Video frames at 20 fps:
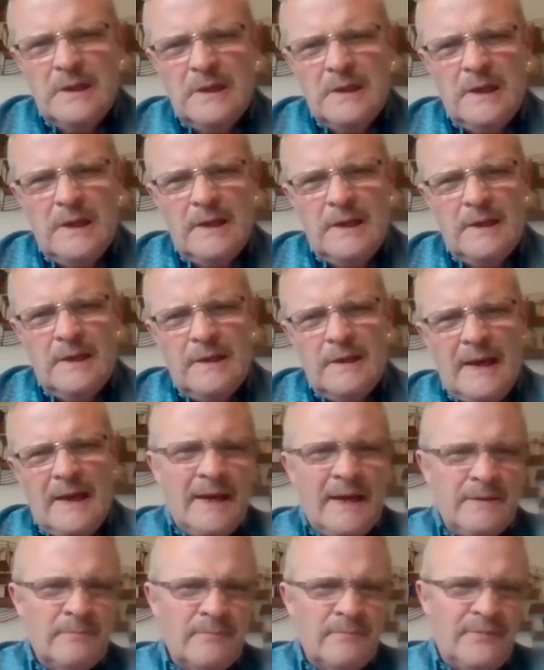
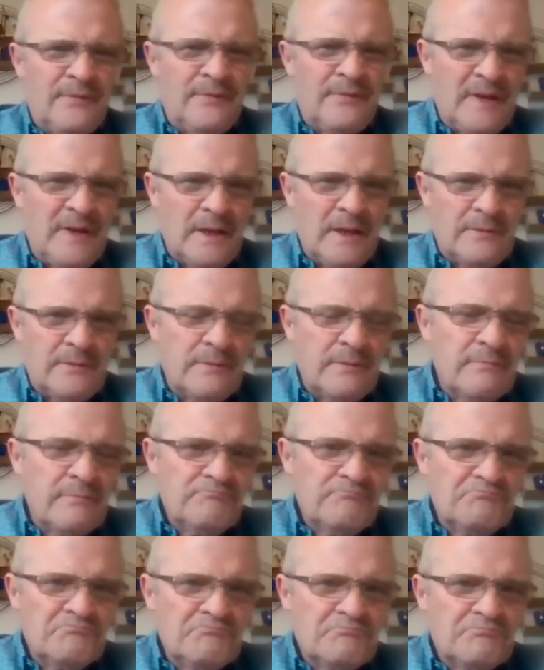Adam Faith
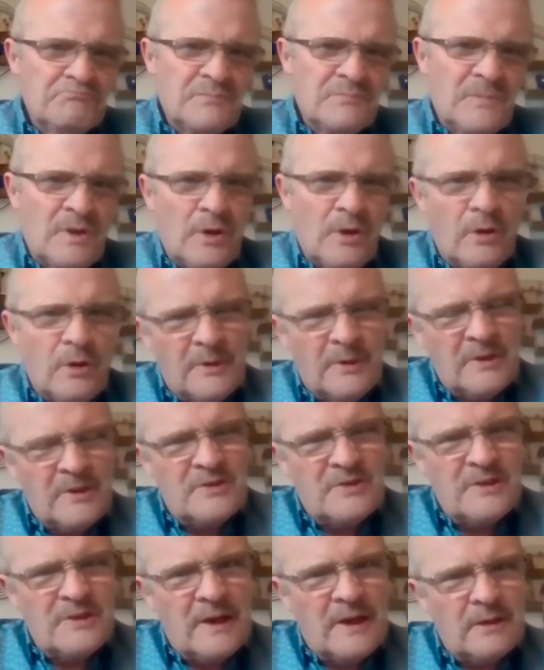coming
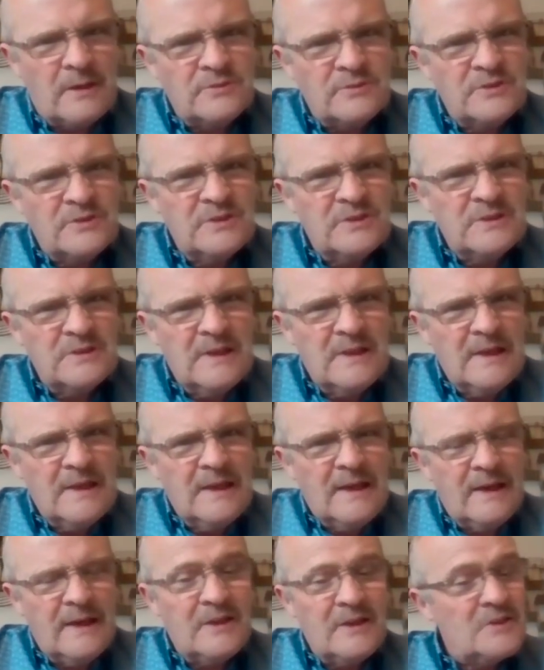into the house.
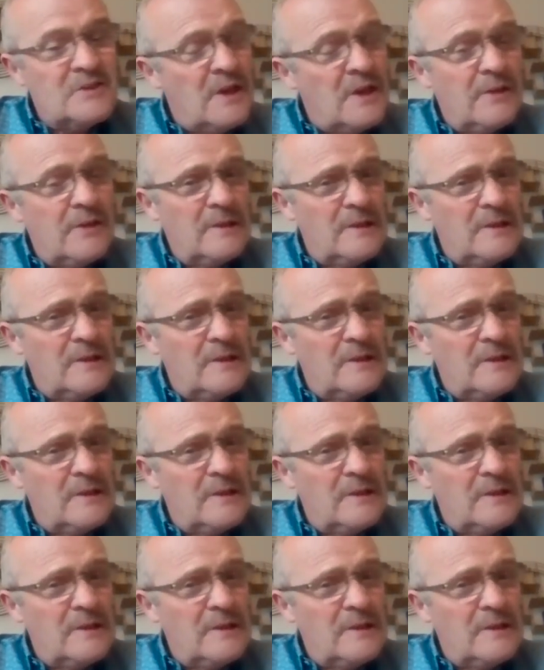And I started